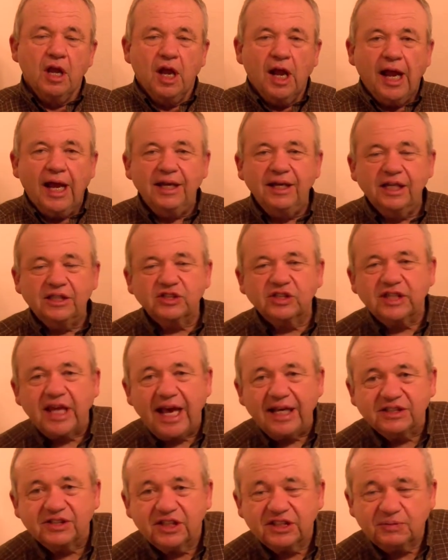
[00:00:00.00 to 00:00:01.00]
And this
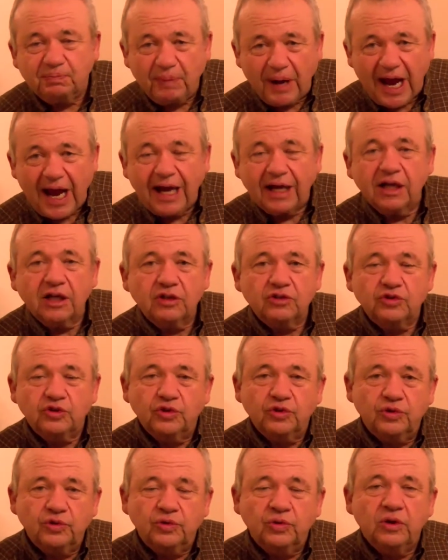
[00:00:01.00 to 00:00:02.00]
takes us back
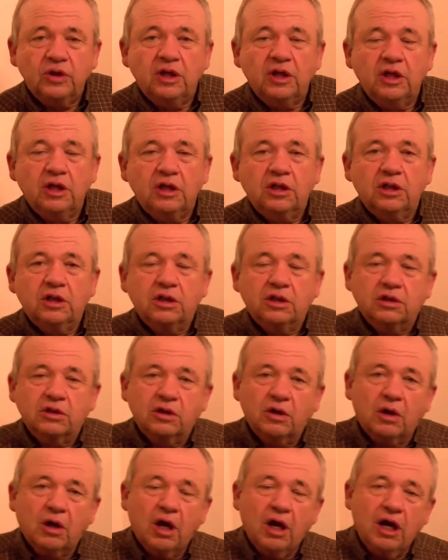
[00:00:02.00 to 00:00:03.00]
to
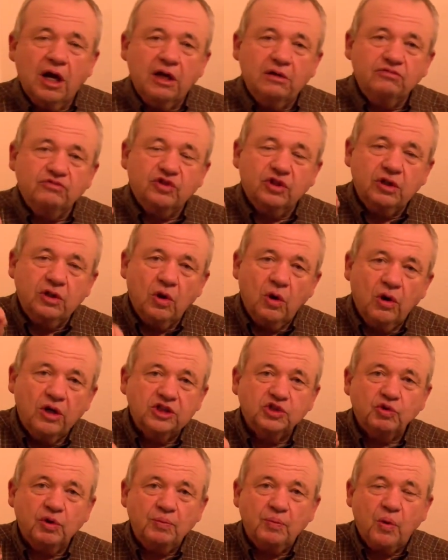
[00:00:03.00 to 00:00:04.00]
the
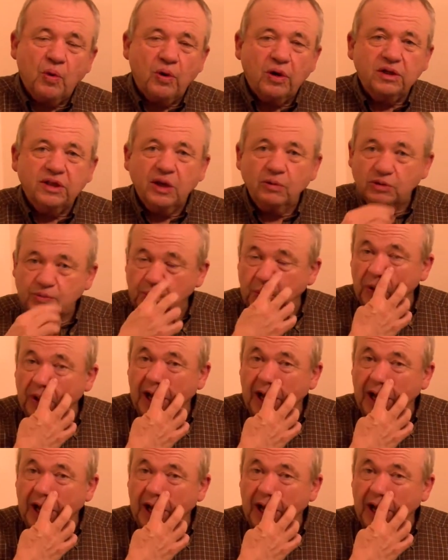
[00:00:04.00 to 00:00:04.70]
Lord's report that was put